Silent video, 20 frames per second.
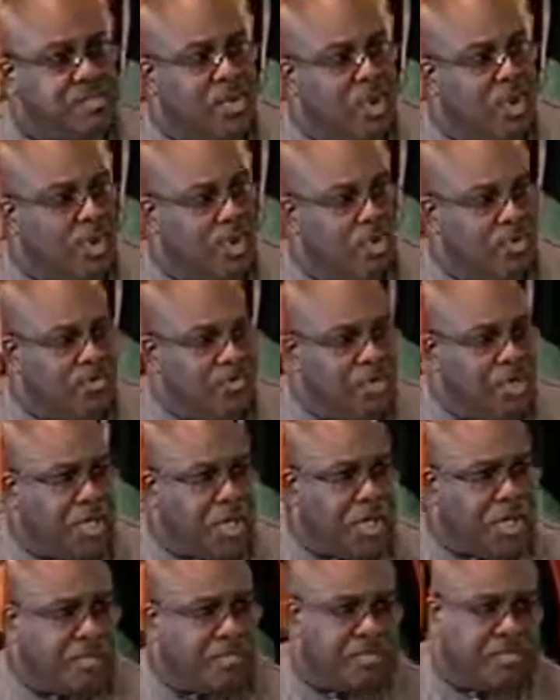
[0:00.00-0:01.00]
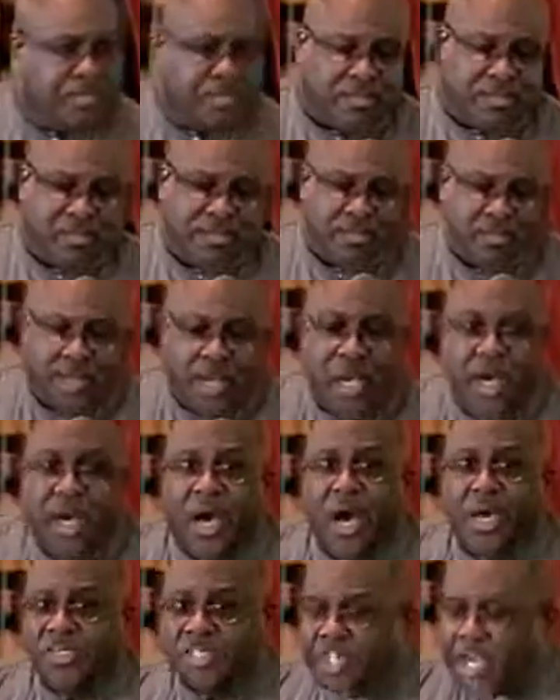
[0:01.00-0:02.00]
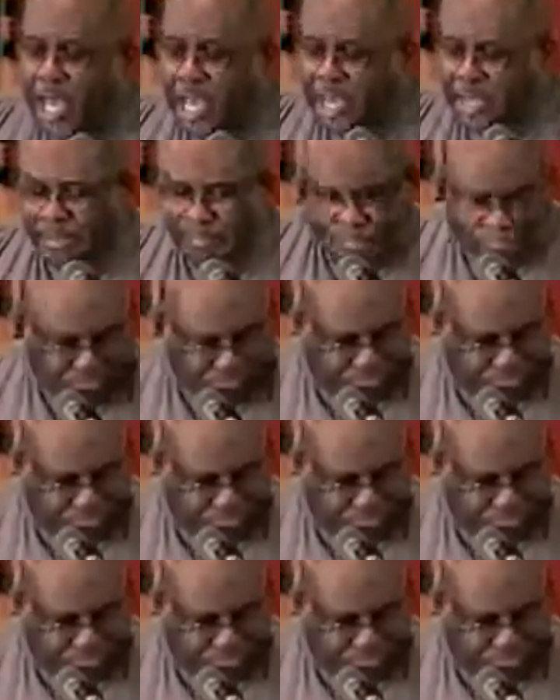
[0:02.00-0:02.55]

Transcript: all over again. Ashe.